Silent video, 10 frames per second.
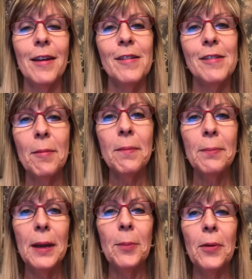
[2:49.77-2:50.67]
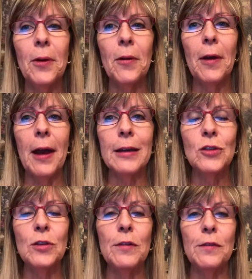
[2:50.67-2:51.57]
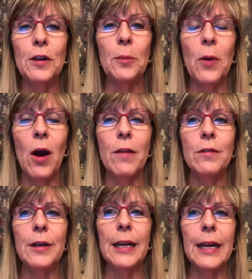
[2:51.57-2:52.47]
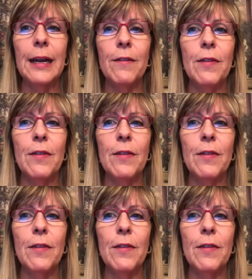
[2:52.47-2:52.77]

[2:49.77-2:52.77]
Some people actually fear poverty if